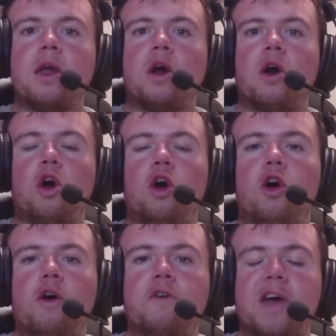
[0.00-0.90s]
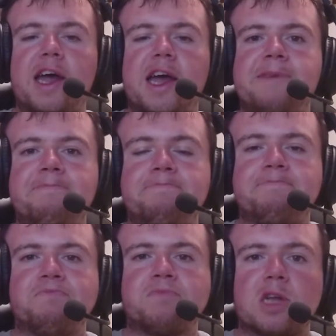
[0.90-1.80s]
of um,
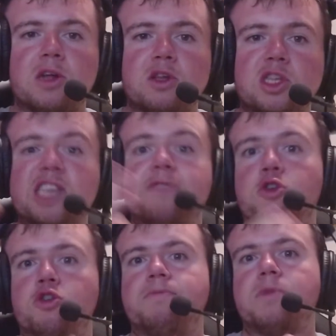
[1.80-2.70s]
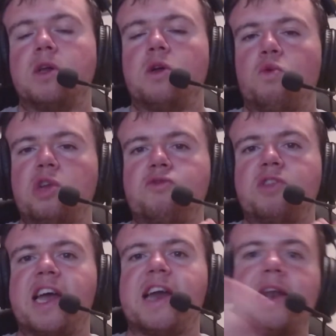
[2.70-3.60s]
Season 4, which is
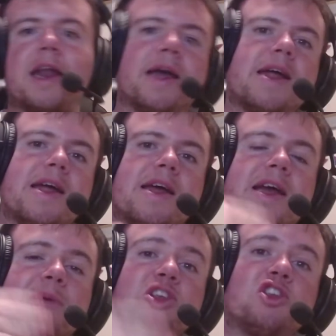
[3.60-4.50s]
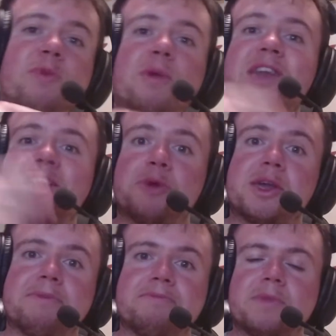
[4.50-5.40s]
returning, uh, which is coming out next
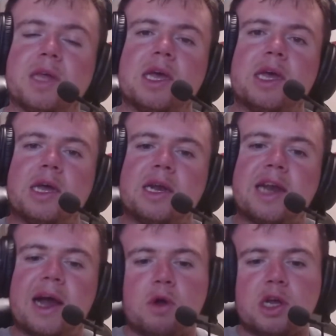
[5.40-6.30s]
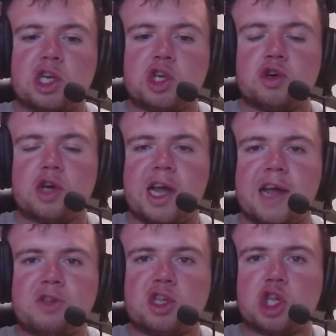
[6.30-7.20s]
week. Now, show, uh,
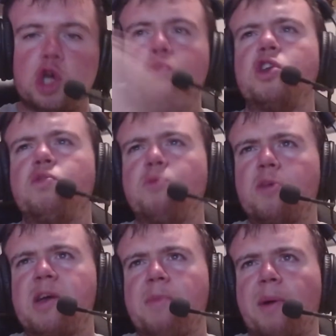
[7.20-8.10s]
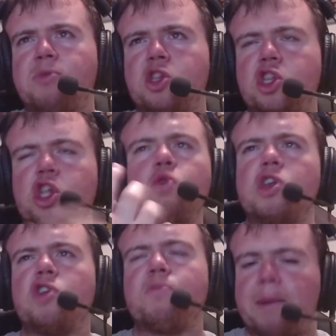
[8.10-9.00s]
there's two new multiplayer maps. There's two
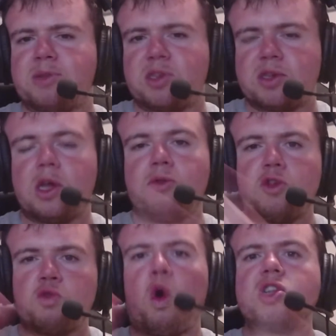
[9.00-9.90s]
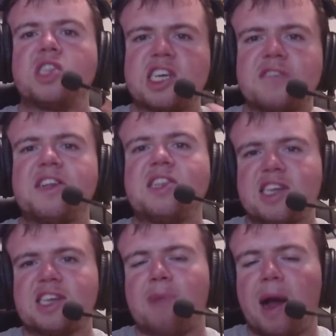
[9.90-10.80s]
new maps. There's one
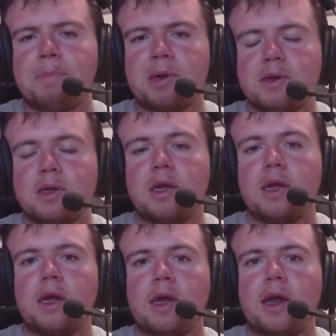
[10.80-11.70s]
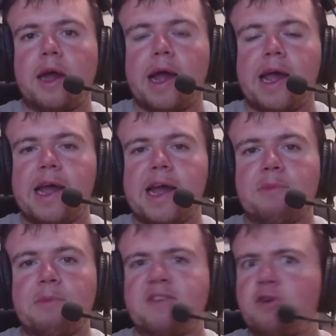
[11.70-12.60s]
6v6 map,
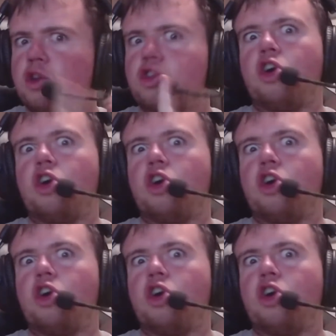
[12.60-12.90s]
um, which I forgot it's called